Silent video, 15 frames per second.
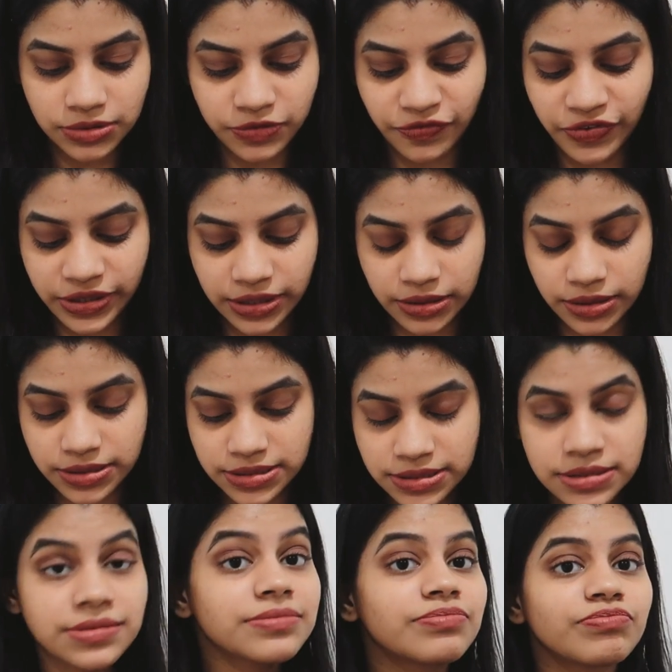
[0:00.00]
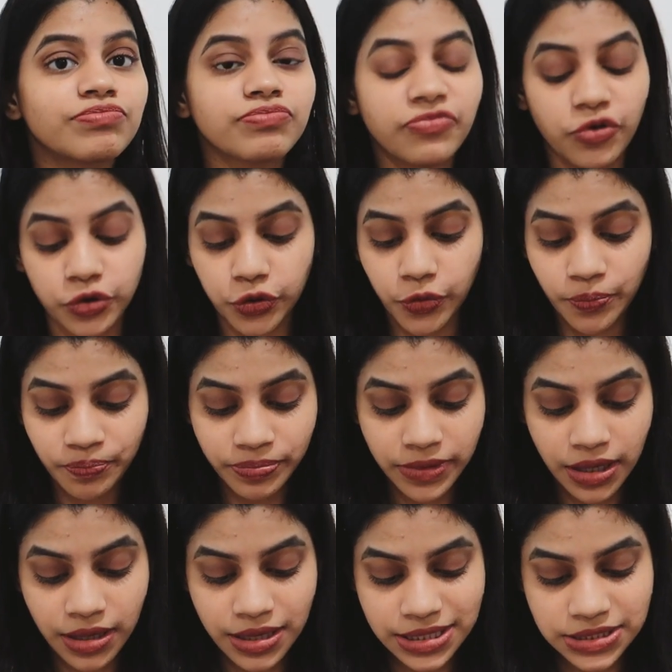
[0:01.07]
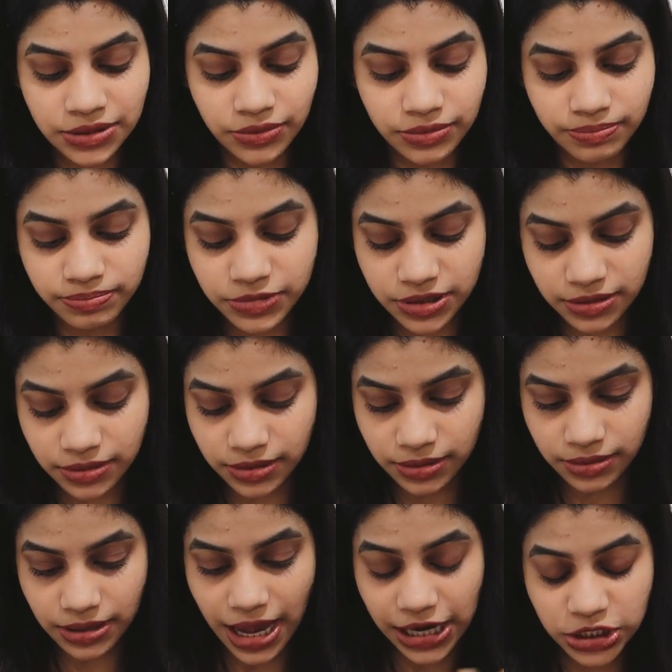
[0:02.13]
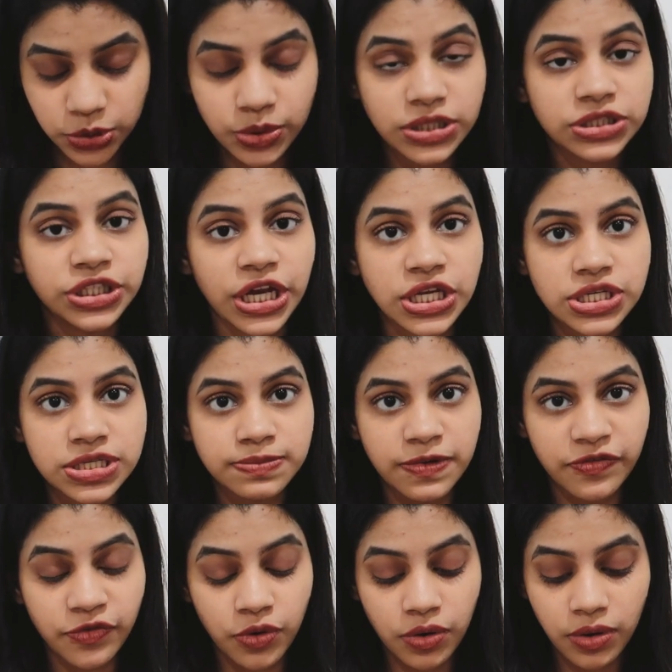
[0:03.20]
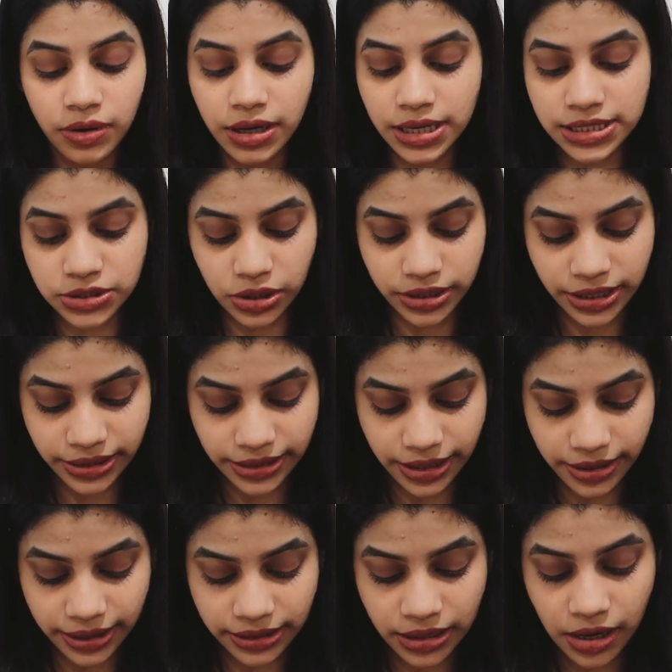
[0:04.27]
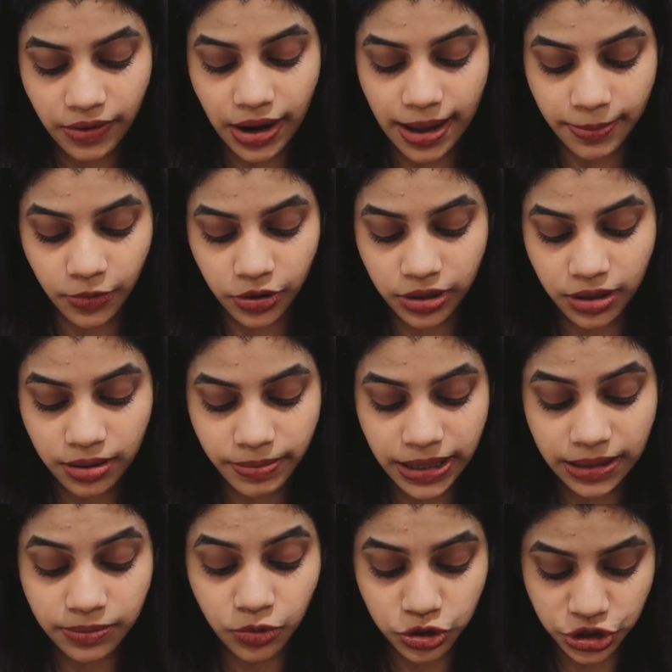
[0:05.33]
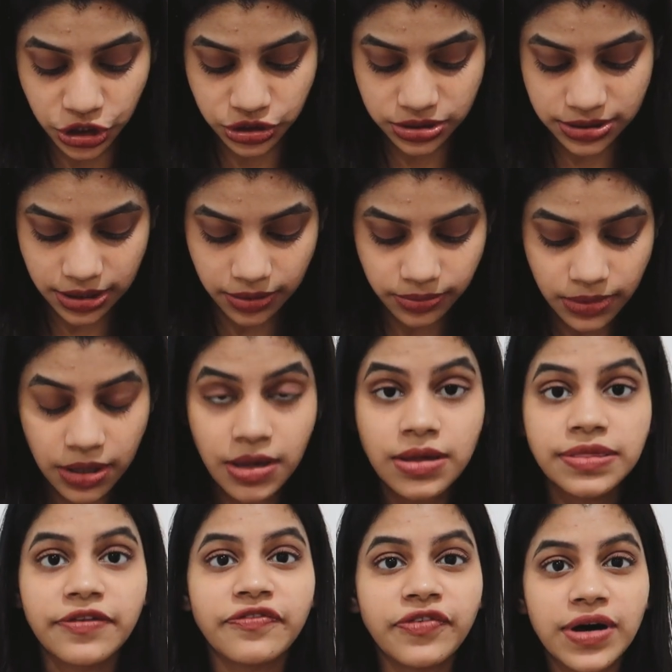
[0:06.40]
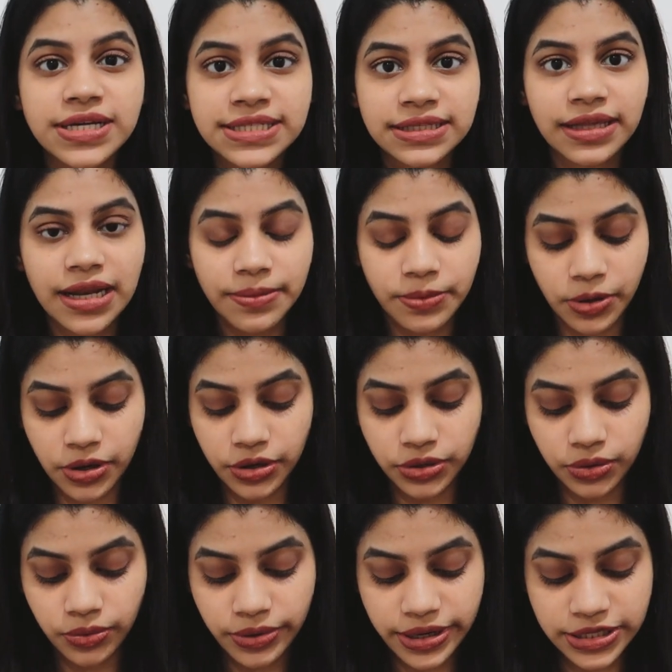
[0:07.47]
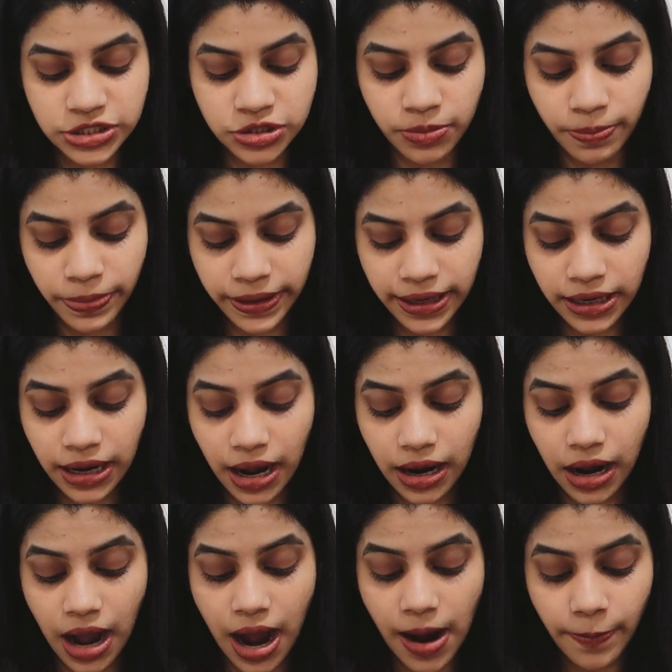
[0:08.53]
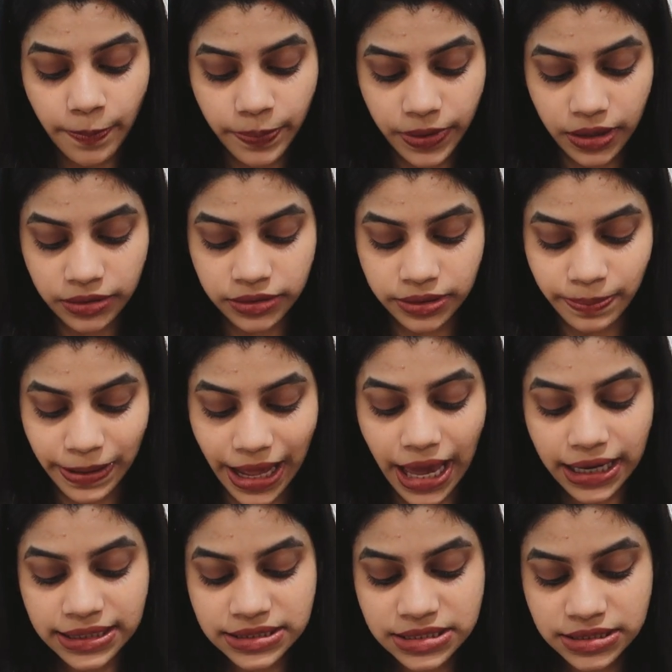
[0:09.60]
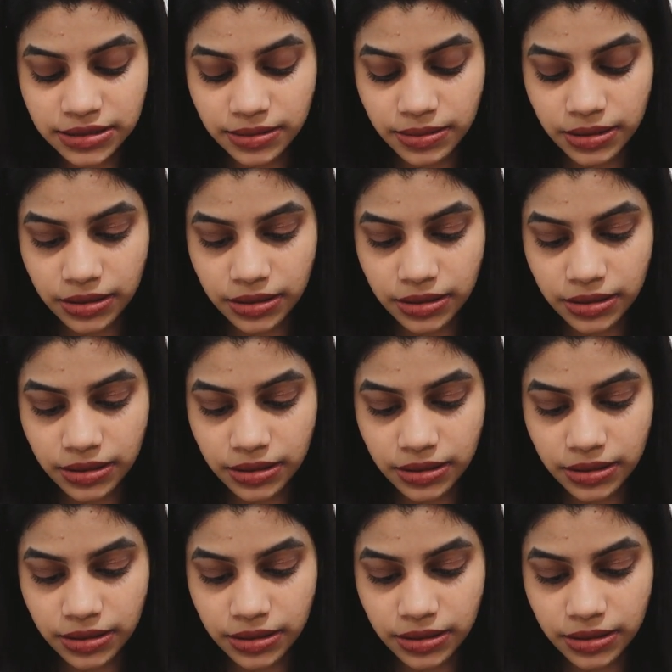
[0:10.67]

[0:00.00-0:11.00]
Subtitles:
to fit in this photo. So the actual changes before is already there right now. I'm gonna make more changes now. The first thing that I'm gonna do is to bring up the blacks